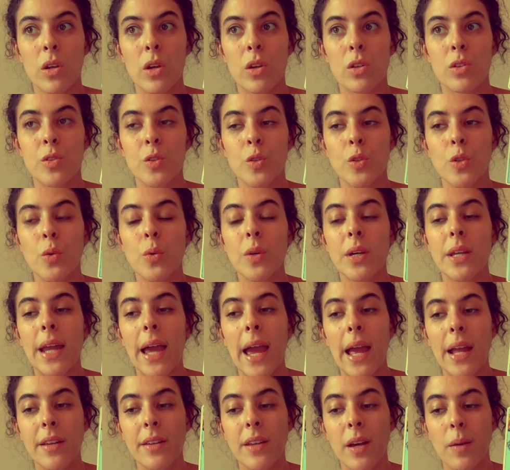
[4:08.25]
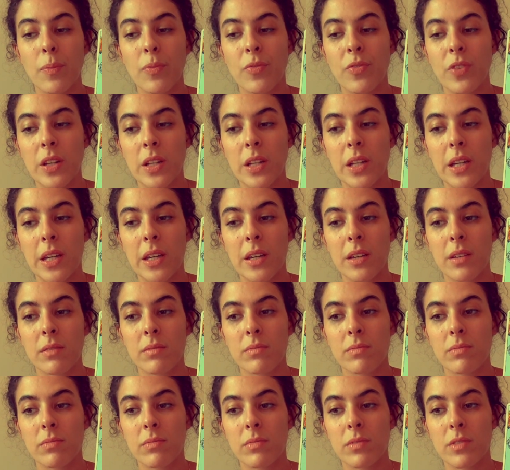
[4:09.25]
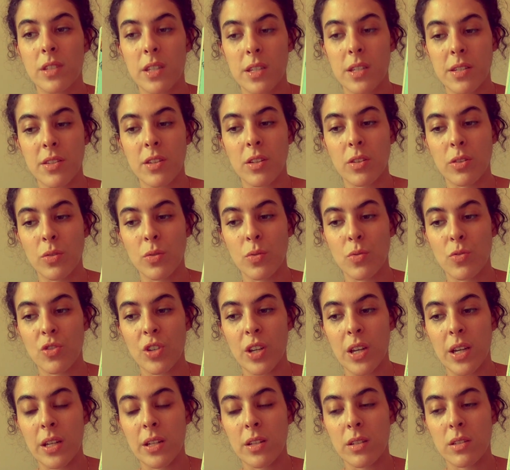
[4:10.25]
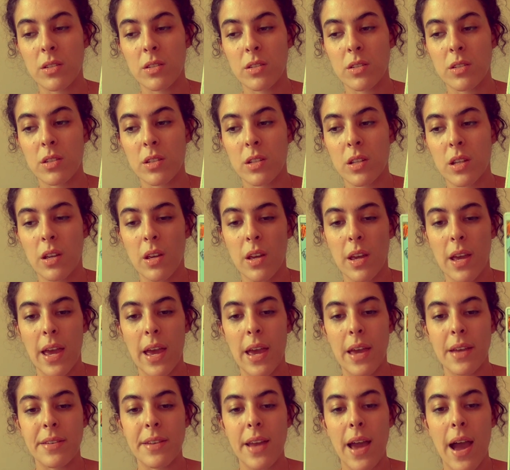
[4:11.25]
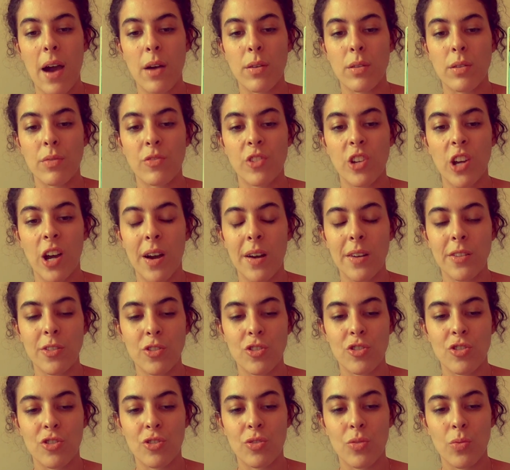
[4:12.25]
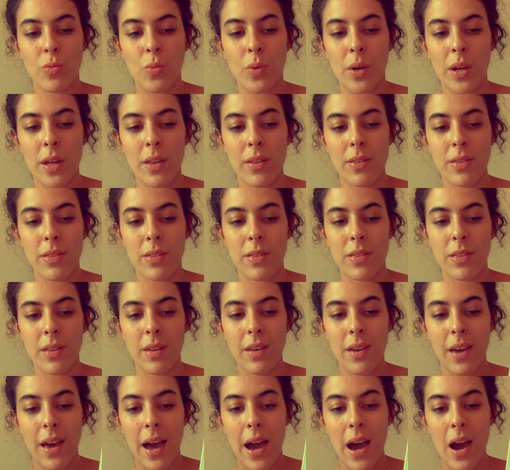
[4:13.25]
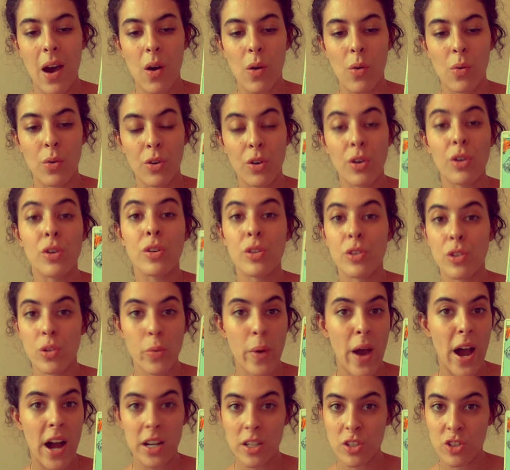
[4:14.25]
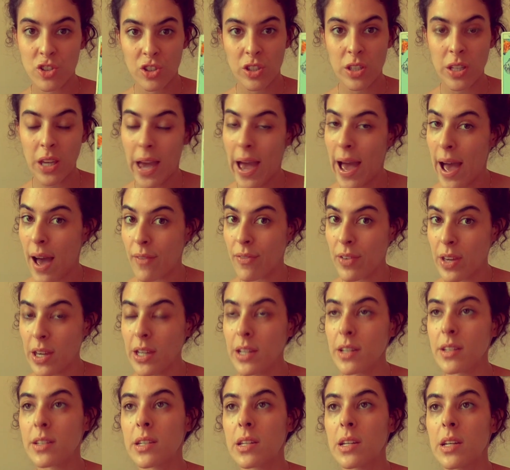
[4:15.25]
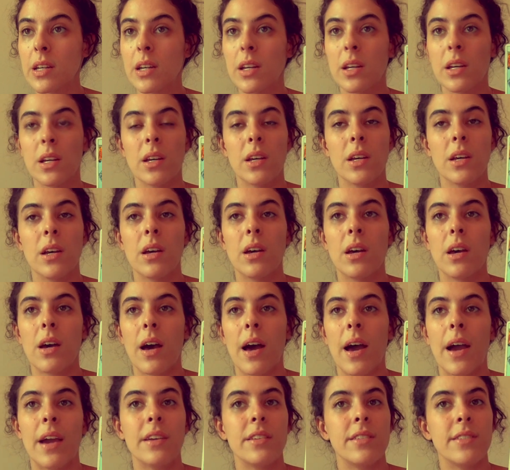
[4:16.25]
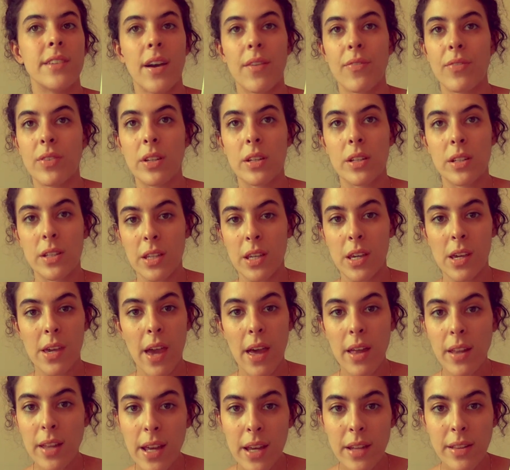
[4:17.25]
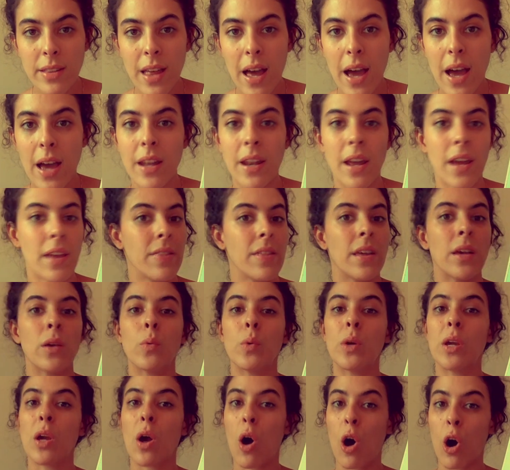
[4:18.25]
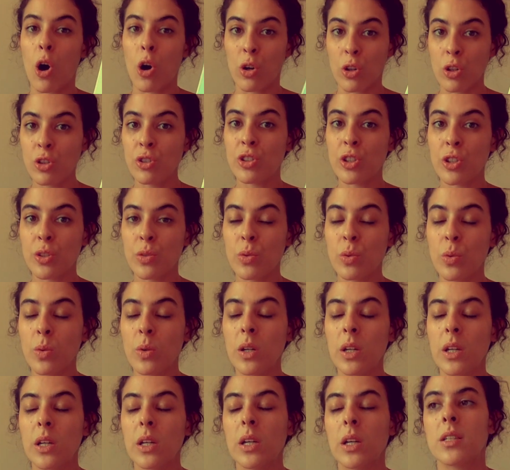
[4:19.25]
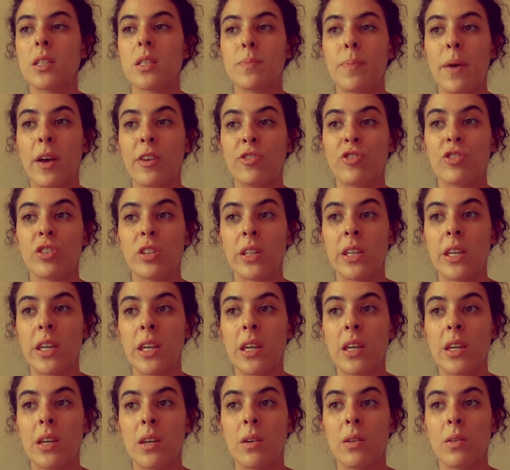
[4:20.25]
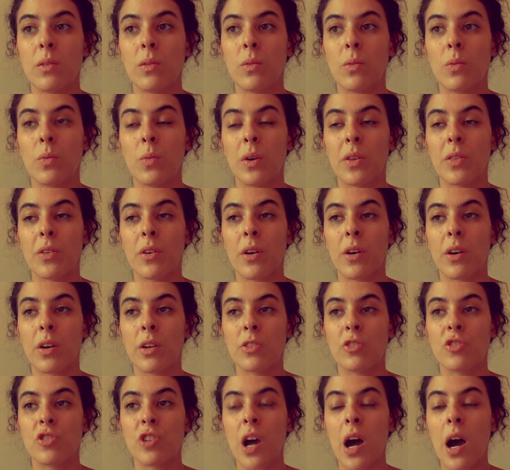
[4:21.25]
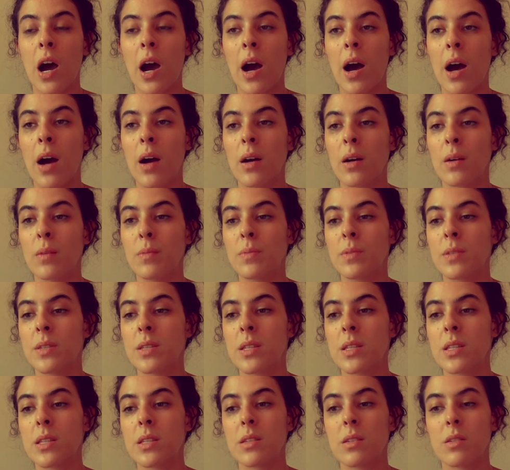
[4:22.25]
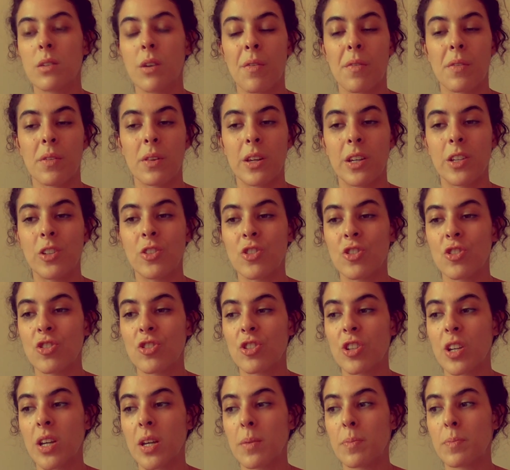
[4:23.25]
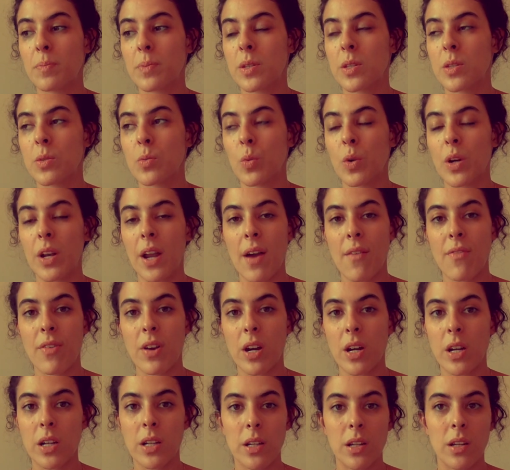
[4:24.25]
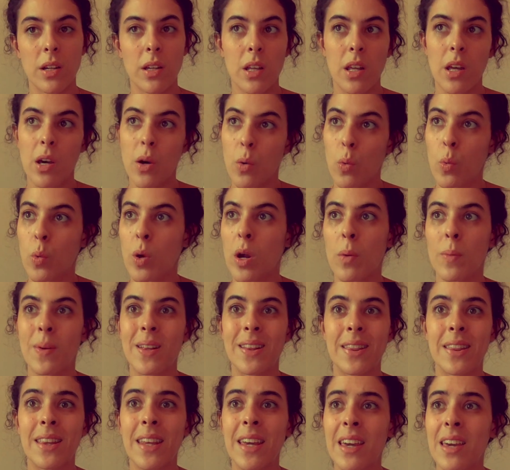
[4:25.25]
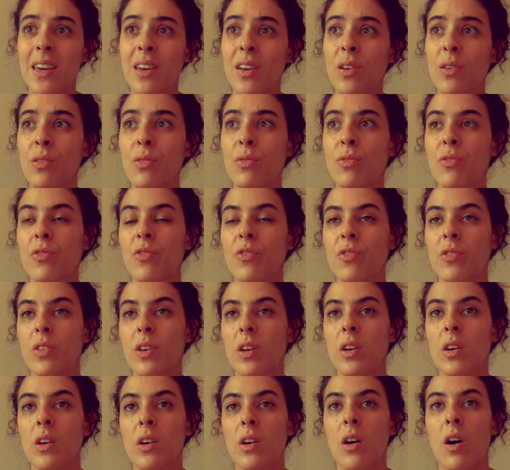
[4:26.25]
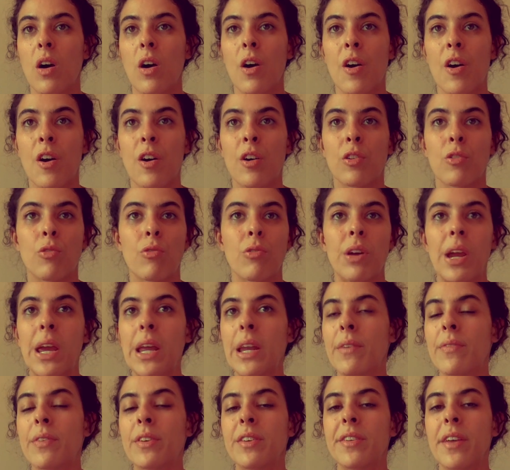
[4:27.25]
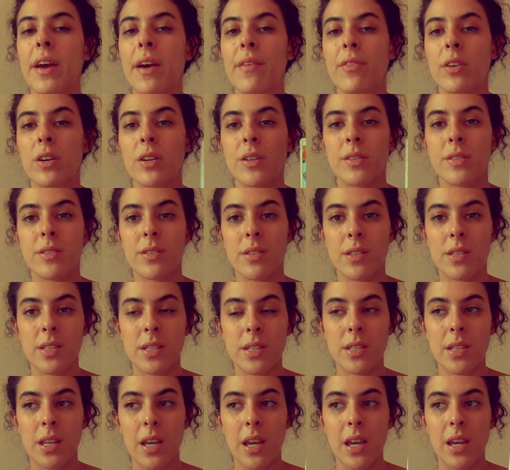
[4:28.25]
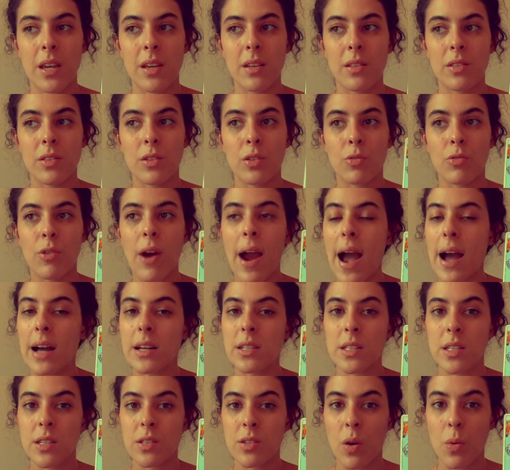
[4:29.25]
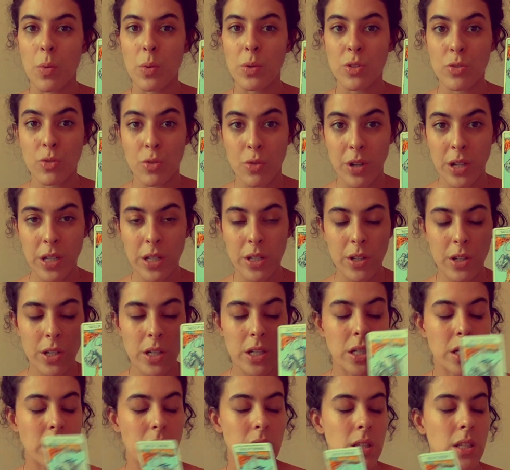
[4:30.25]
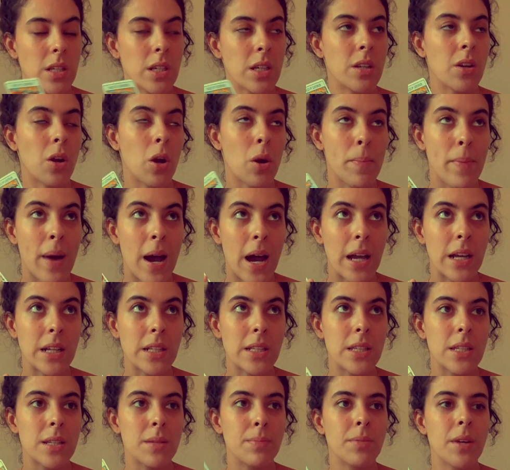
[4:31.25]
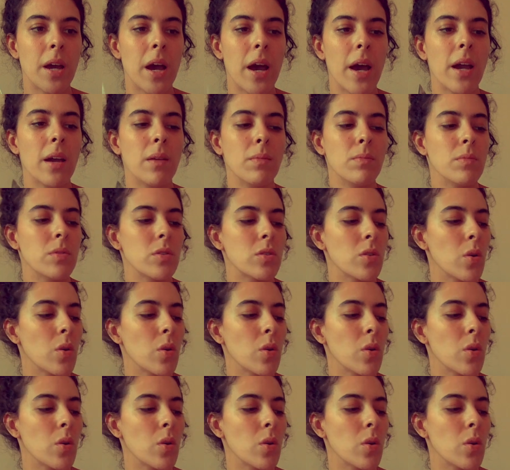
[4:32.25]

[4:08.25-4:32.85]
So you could end up feeling disillusioned and out of touch with how good you actually have it. I definitely get like that. I think we all do, especially with our jobs, our relationships, whatever, where we live, our creative endeavors. It's like the grass is always greener in our minds sometimes.